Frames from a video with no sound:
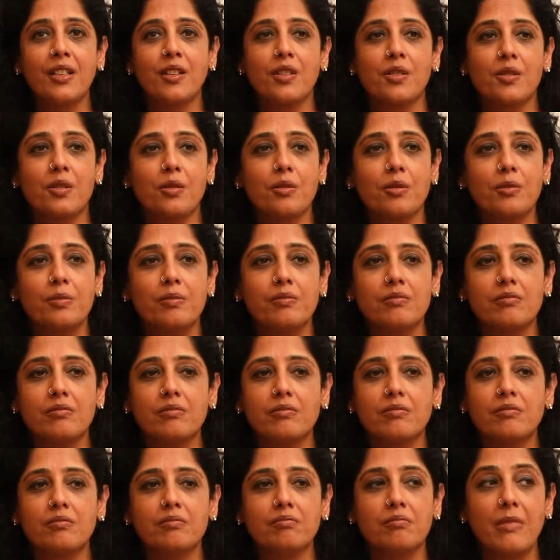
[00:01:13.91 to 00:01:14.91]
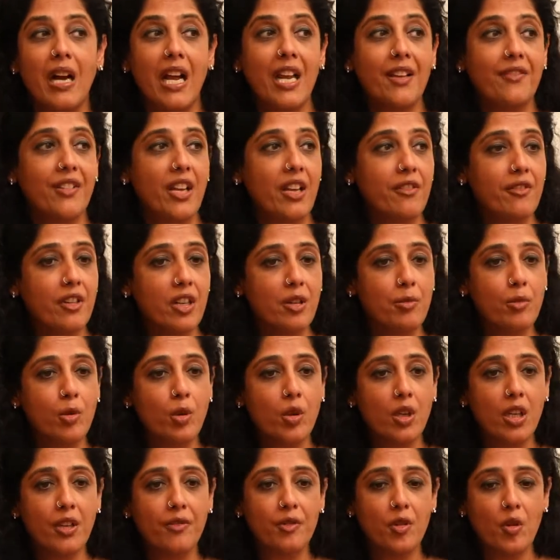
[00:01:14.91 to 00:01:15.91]
So my favorite
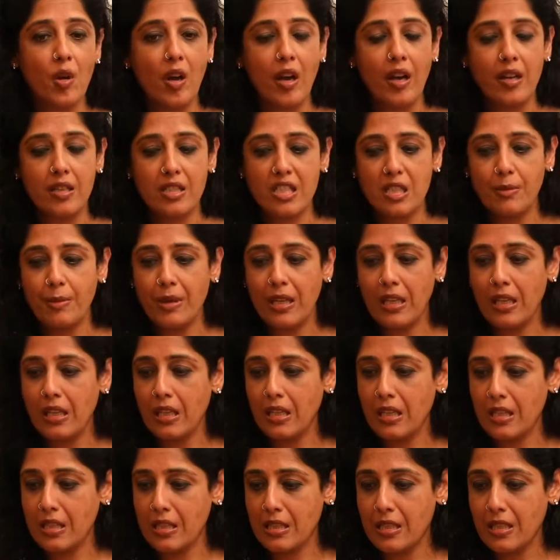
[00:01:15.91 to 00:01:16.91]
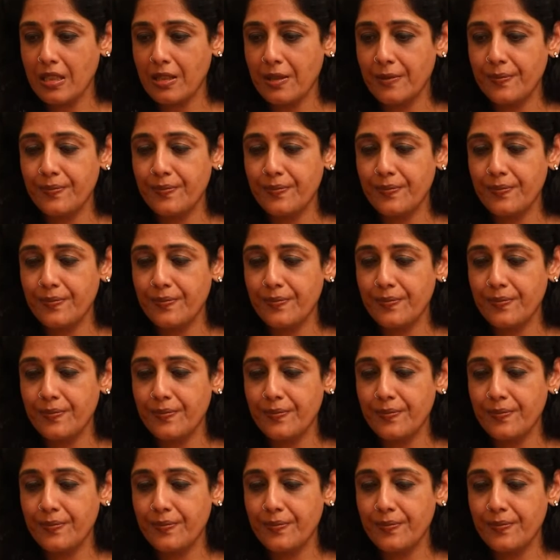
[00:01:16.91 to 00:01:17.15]
book, if you ask me, is